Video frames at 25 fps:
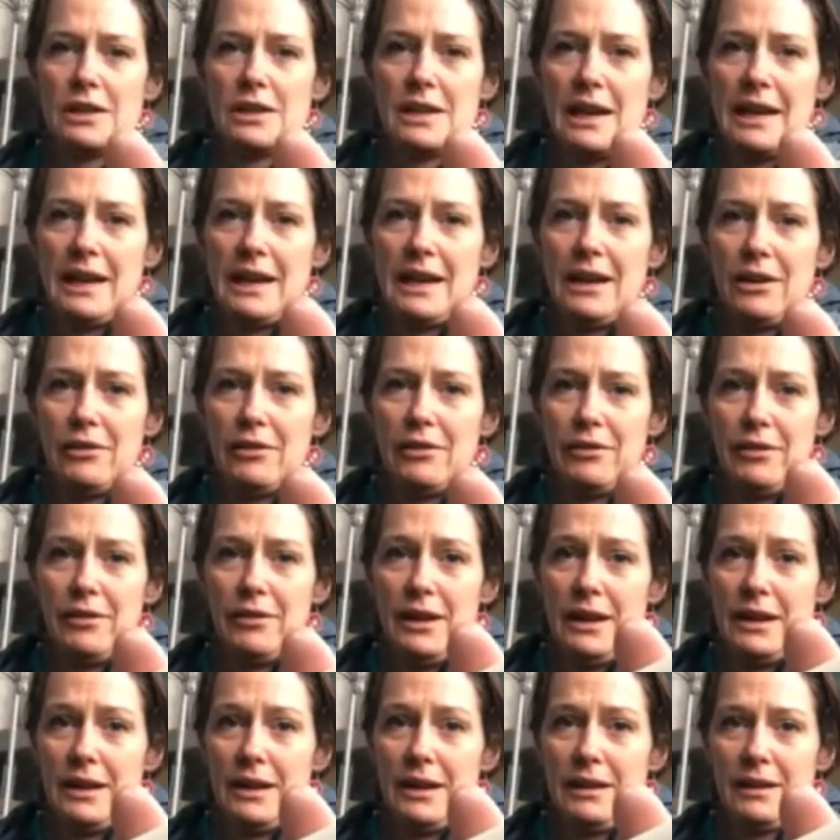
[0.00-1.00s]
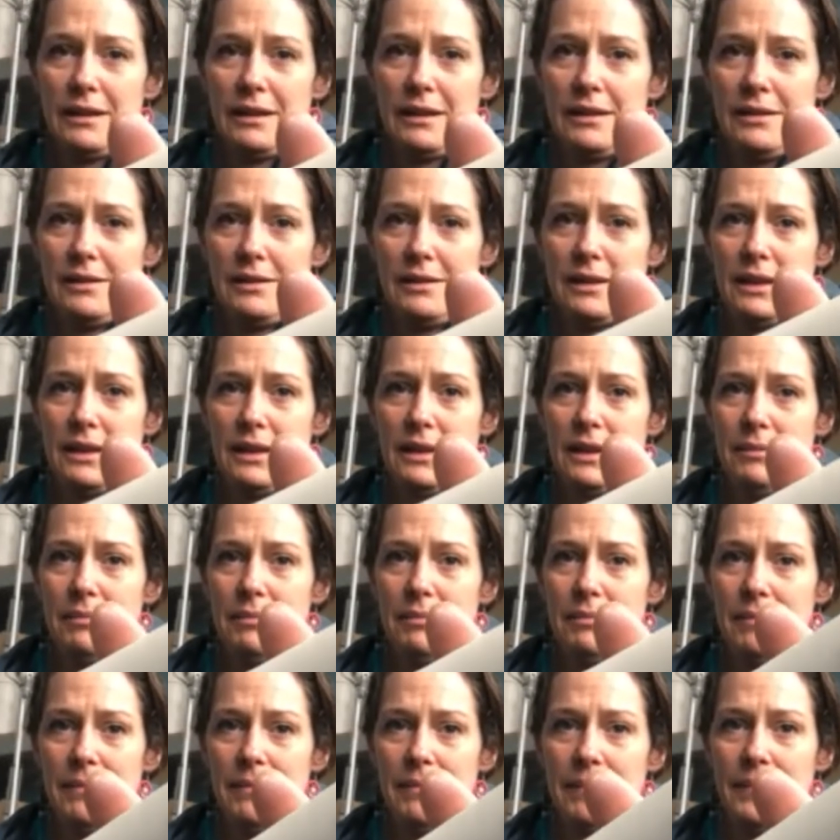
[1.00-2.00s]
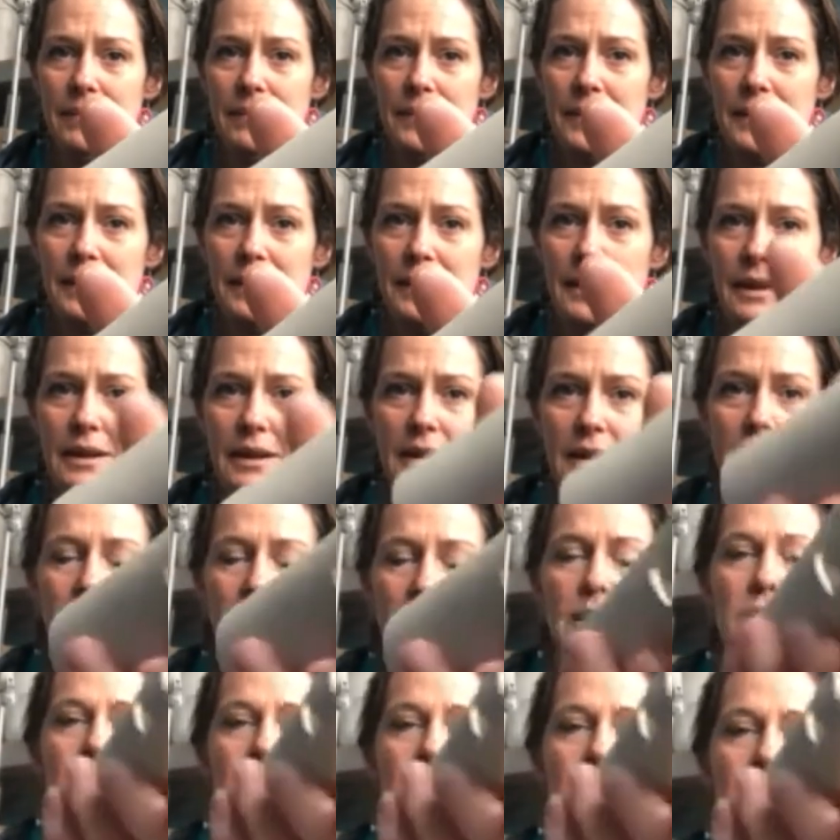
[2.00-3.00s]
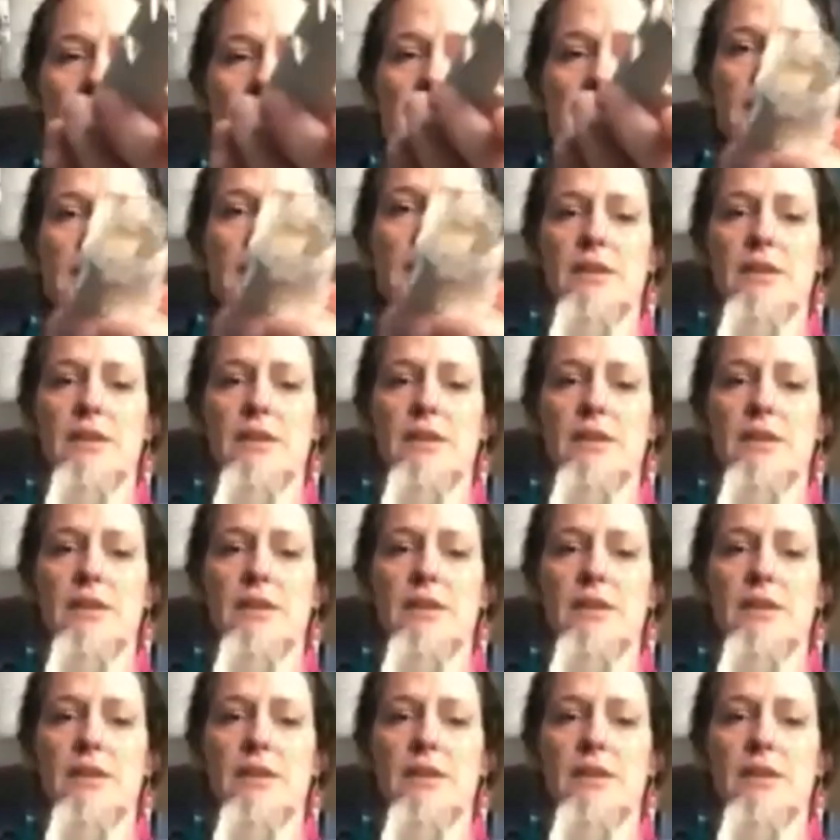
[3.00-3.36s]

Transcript: hanging off there. You see them? Great.